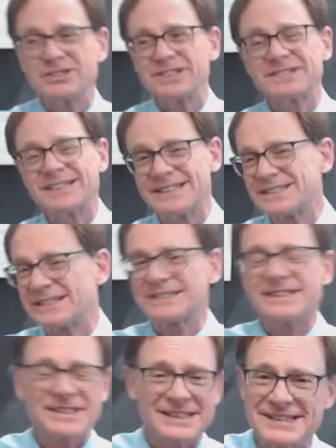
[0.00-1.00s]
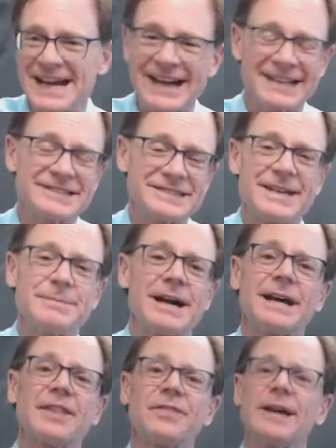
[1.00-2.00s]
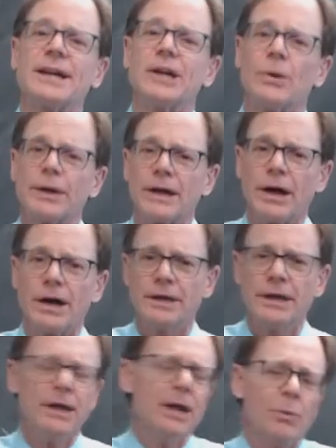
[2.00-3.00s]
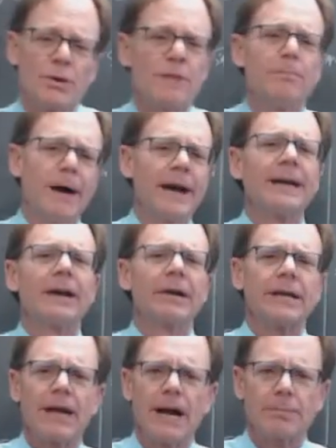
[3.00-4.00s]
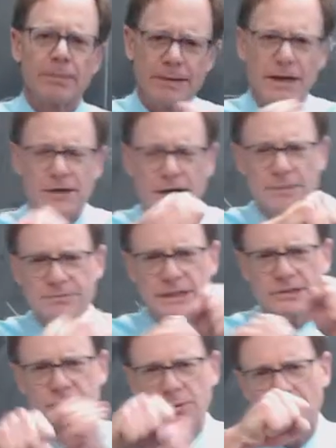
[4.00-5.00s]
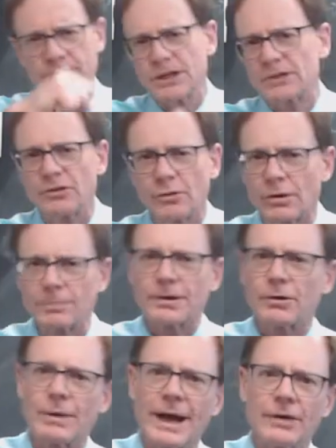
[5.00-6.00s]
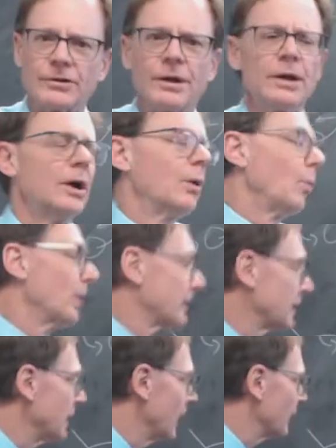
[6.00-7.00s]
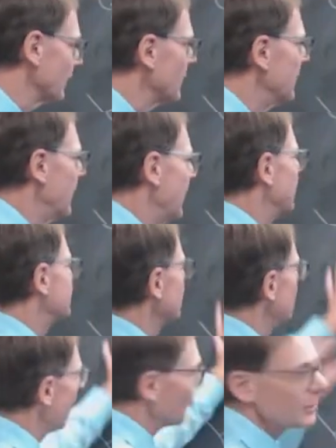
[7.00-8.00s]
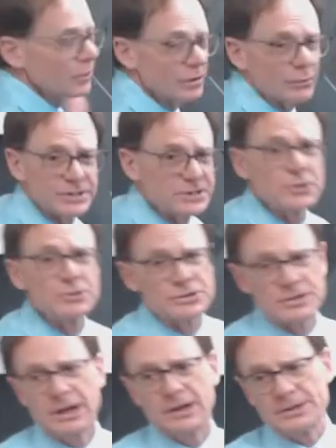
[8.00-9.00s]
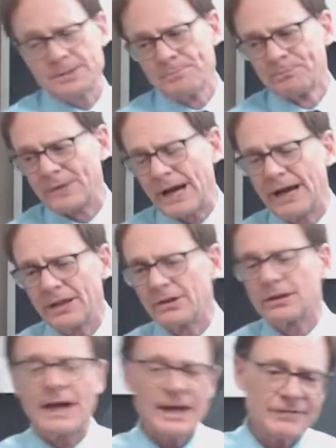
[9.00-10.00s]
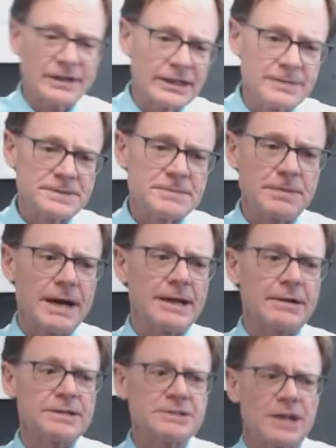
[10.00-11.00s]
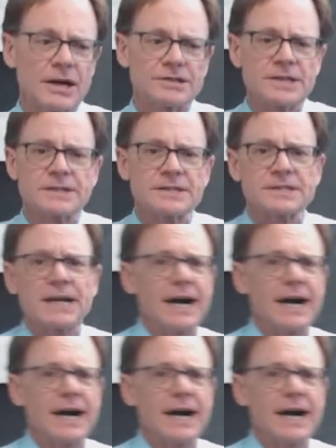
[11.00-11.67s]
from just this, this exact same kind of thing going on with a binary Kuiper belt object, two objects in orbit around one another. And so now we're doing it with two stars. Uh, there are a lot of eclipsing binary stars on the